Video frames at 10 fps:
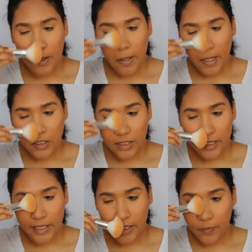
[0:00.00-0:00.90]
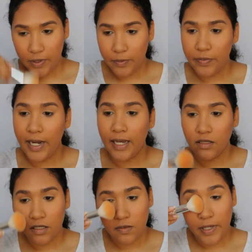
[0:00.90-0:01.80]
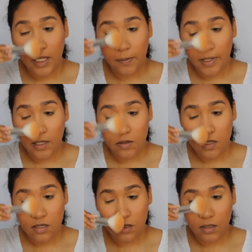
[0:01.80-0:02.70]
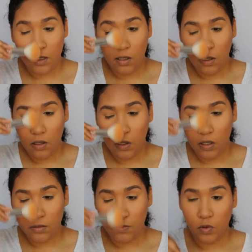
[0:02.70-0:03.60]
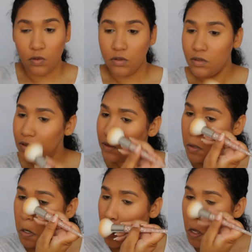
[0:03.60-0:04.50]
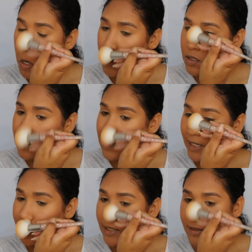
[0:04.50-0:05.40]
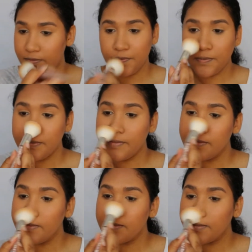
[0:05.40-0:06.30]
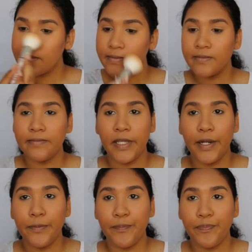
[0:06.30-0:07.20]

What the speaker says: I actually really want to practice making my nose a lot more slender, you know.